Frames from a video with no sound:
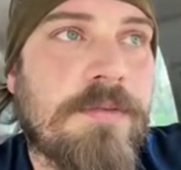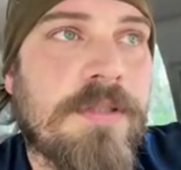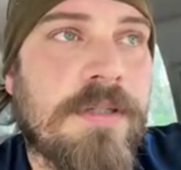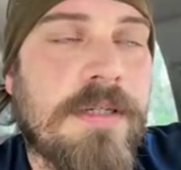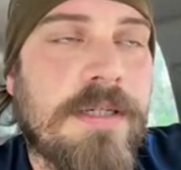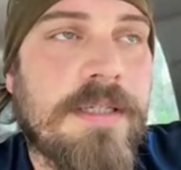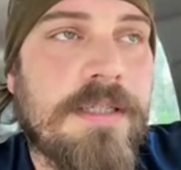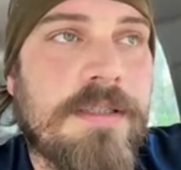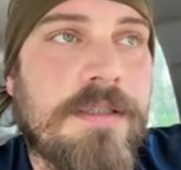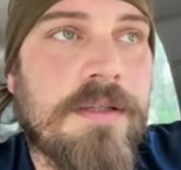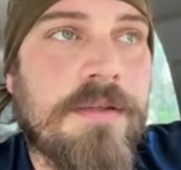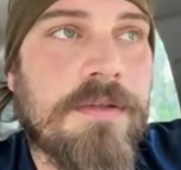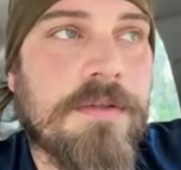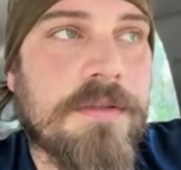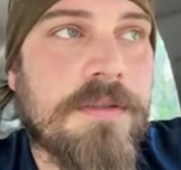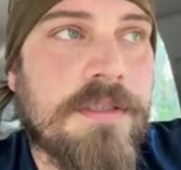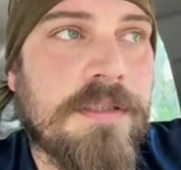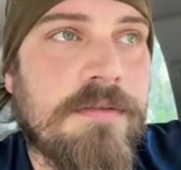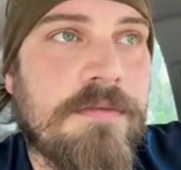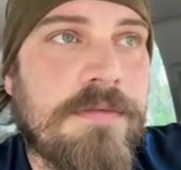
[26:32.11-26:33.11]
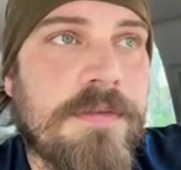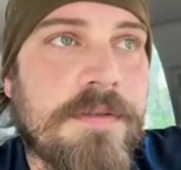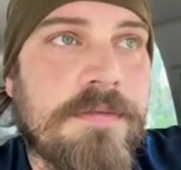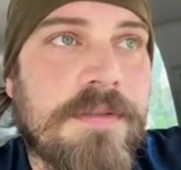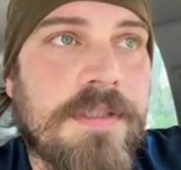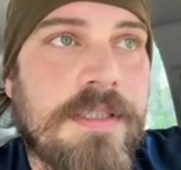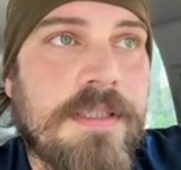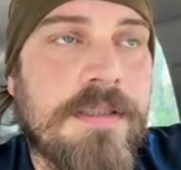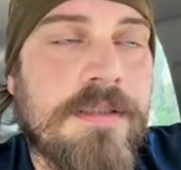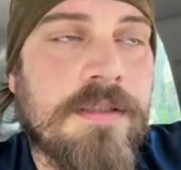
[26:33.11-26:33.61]
Trying to get to
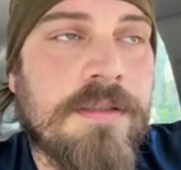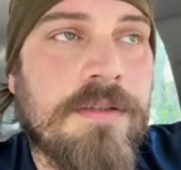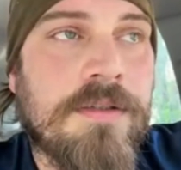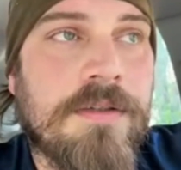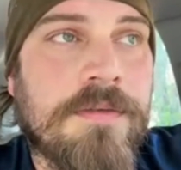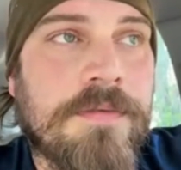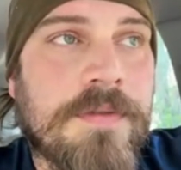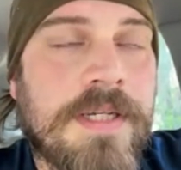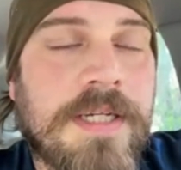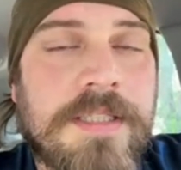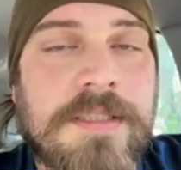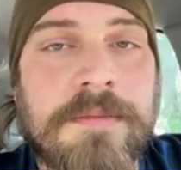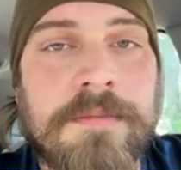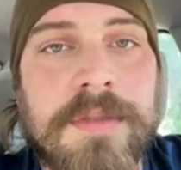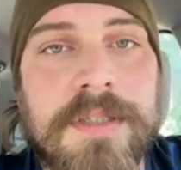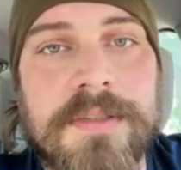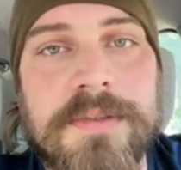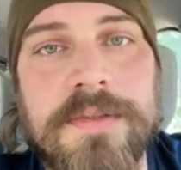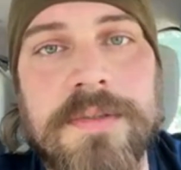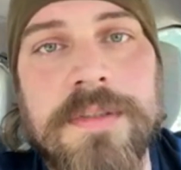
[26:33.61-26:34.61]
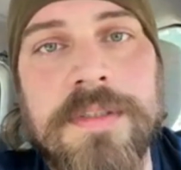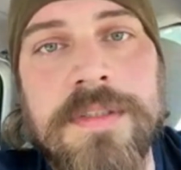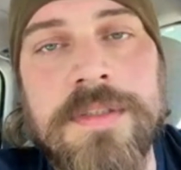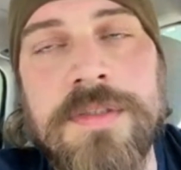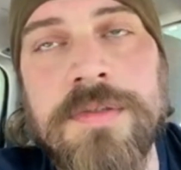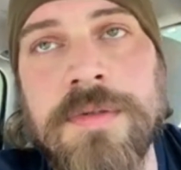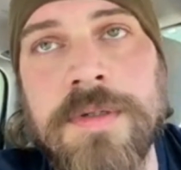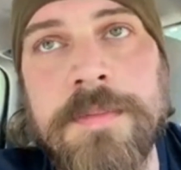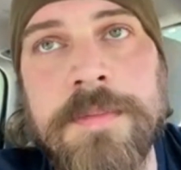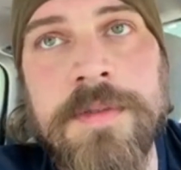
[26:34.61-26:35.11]
1350. Hit the notification bell so you can
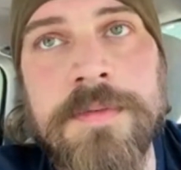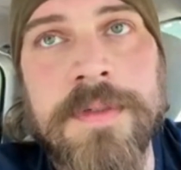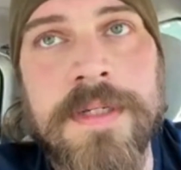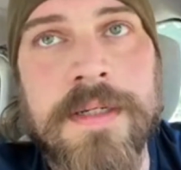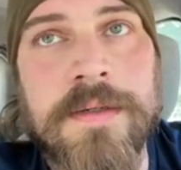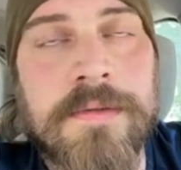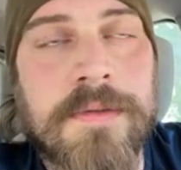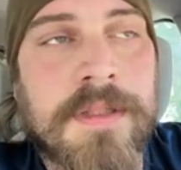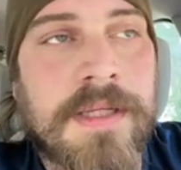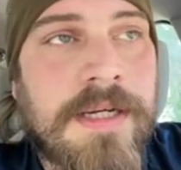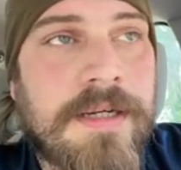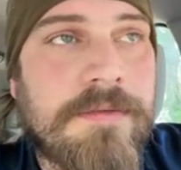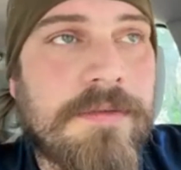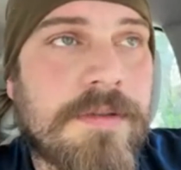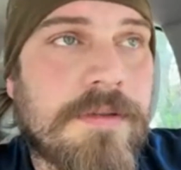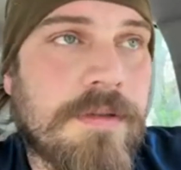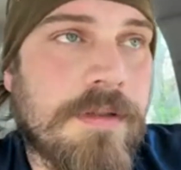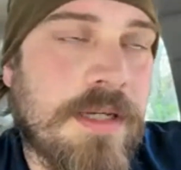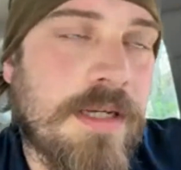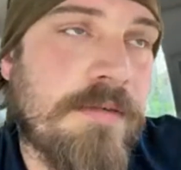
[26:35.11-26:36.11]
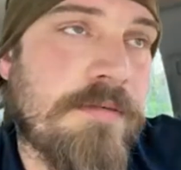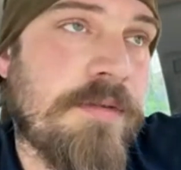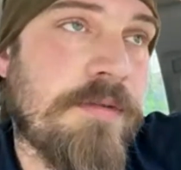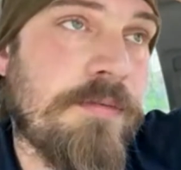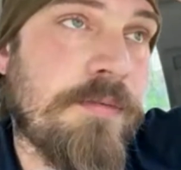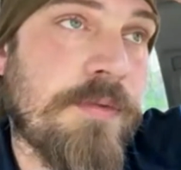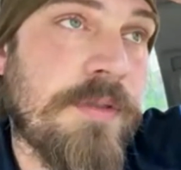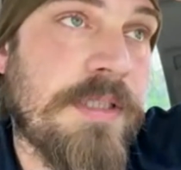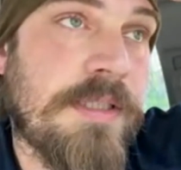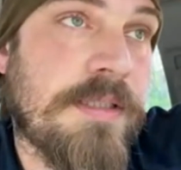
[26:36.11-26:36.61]
join me when I go live. I go live
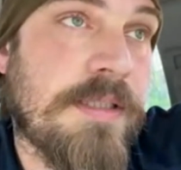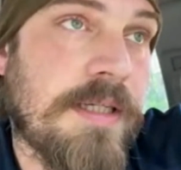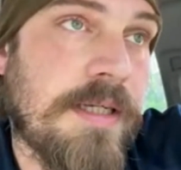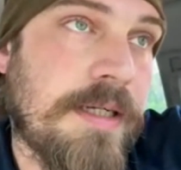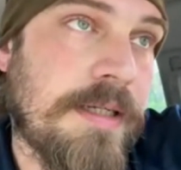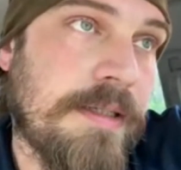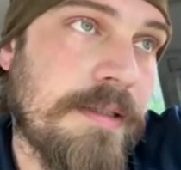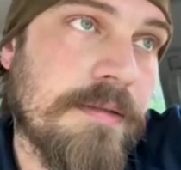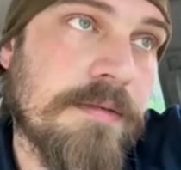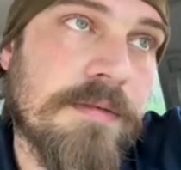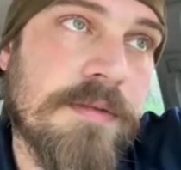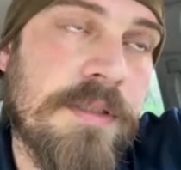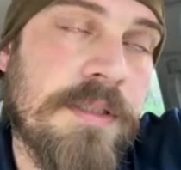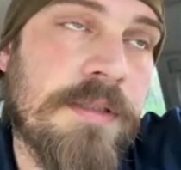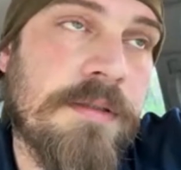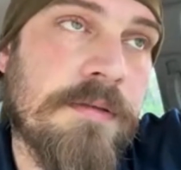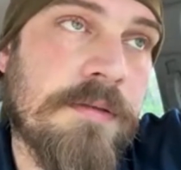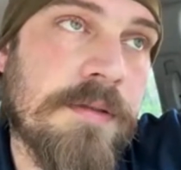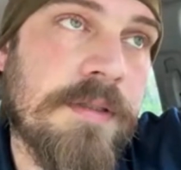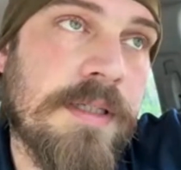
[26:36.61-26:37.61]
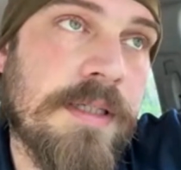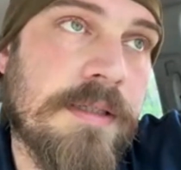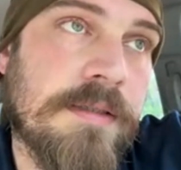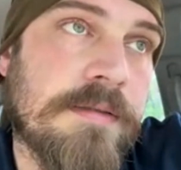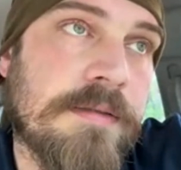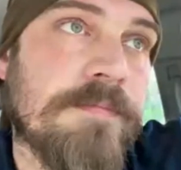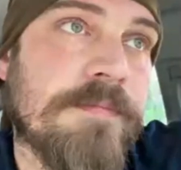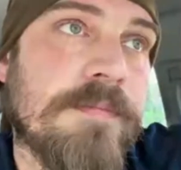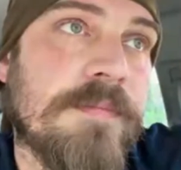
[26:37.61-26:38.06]
every weekday. And, again,